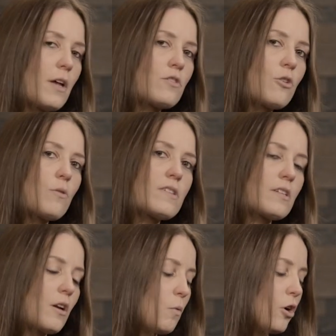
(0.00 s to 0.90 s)
as you
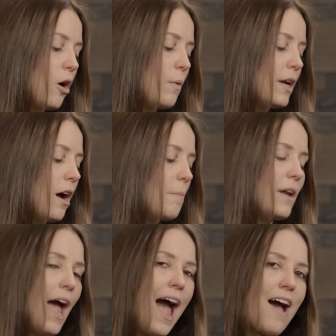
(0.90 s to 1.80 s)
notice here, we're going up
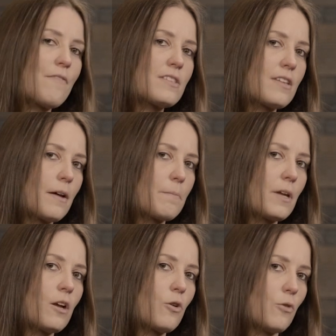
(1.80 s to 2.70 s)
in half step
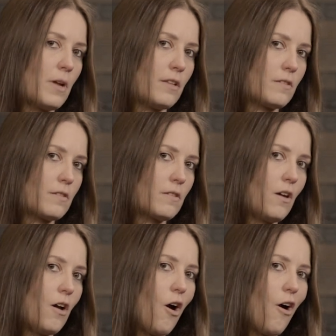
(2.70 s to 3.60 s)
increments
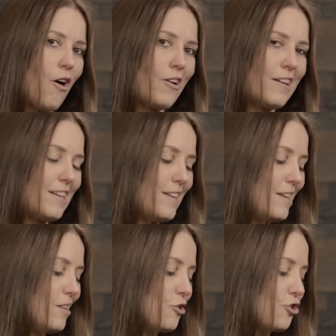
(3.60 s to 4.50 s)
on
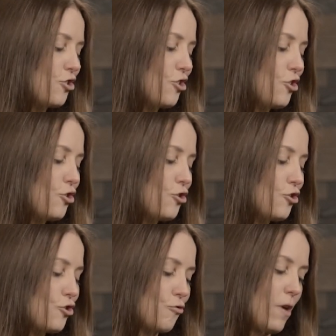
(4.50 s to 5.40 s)
each
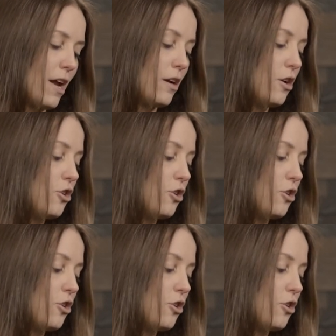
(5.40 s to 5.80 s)
string.